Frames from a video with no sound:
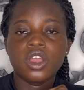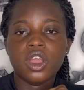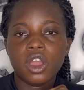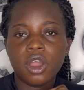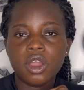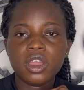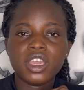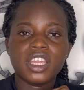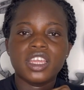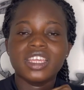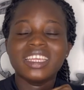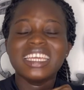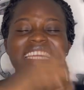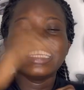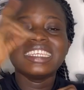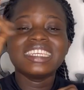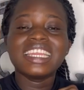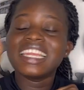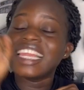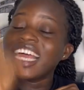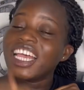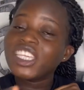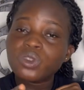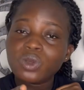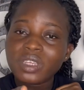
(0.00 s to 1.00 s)
Okay. The
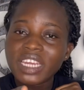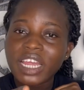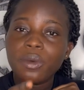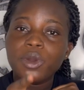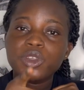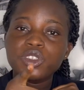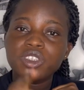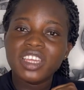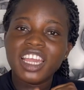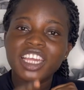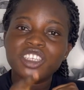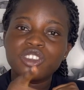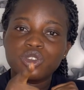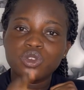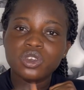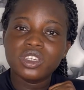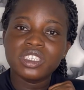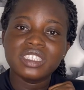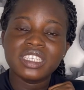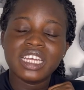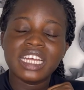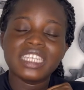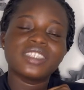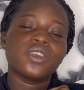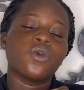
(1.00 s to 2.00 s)
last one I want you guys to know is
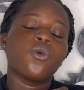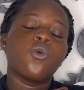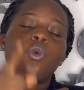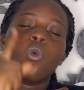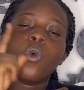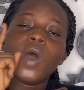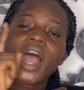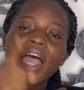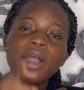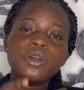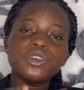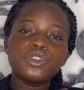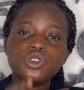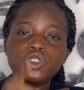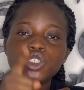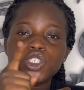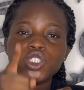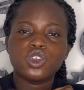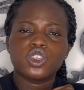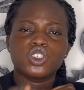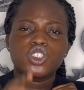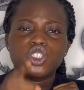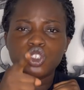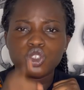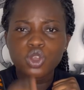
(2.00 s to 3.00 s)
that while doing
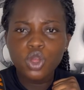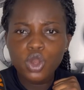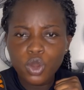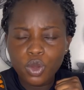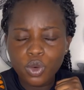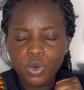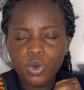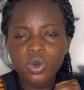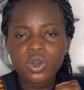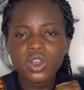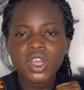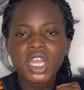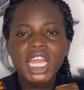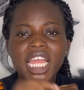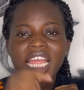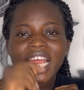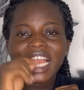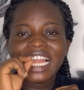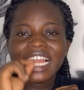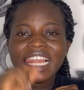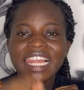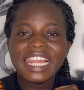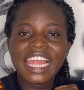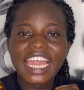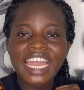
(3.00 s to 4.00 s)
your solo,
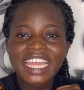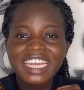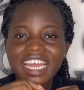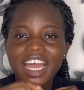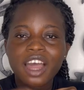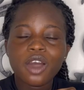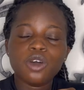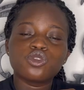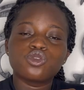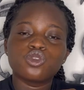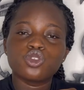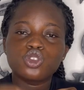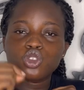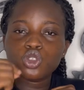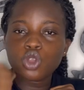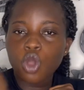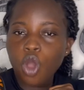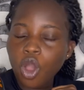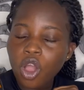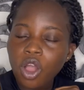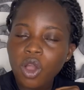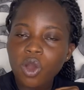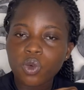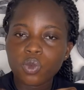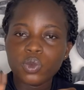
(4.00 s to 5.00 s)
learn how to
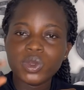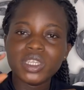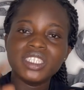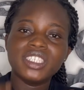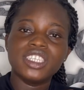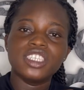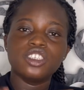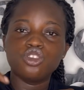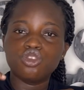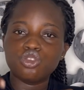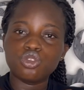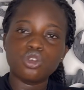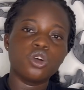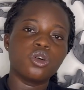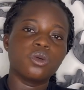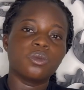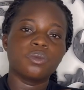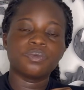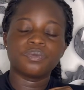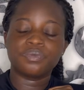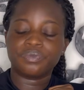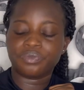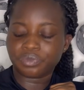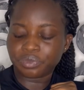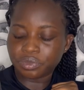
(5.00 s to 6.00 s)
talk with the drum.
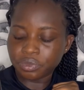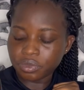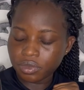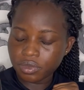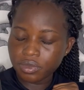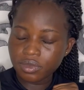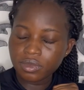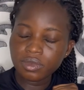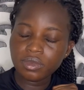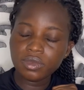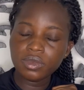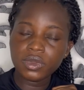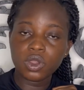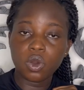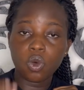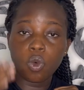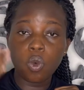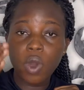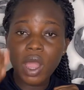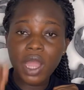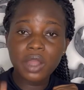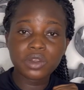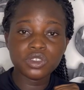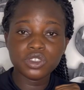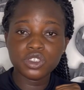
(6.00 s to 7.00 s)

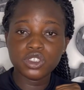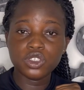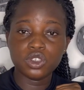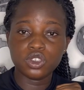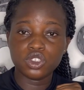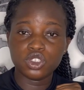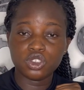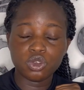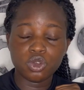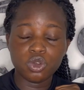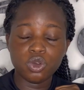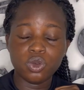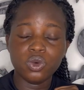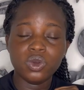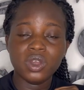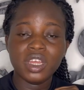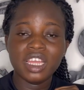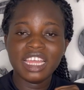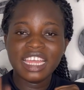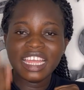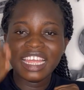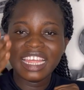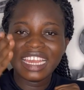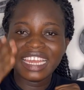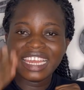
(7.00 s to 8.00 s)
While doing your solo,
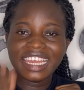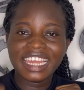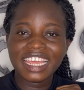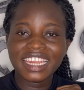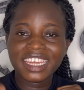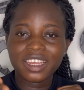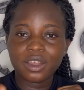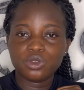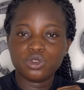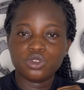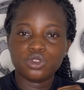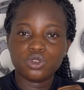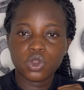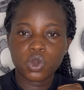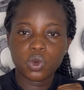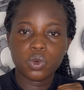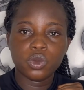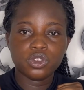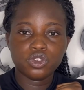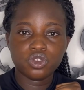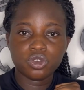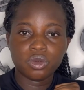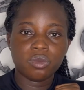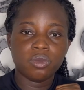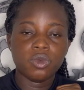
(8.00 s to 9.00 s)
learn how to talk with
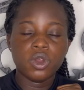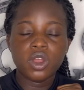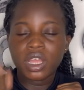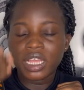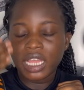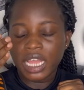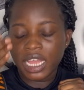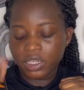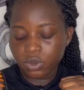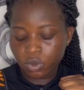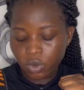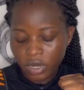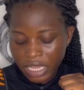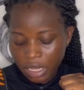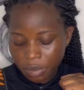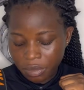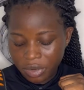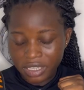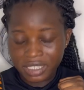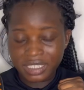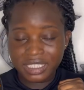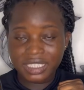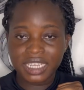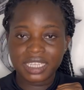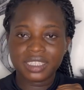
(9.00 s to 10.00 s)
the drum. And what I mean
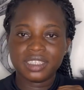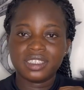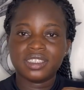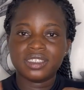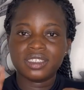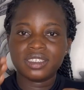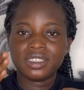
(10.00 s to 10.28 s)
is that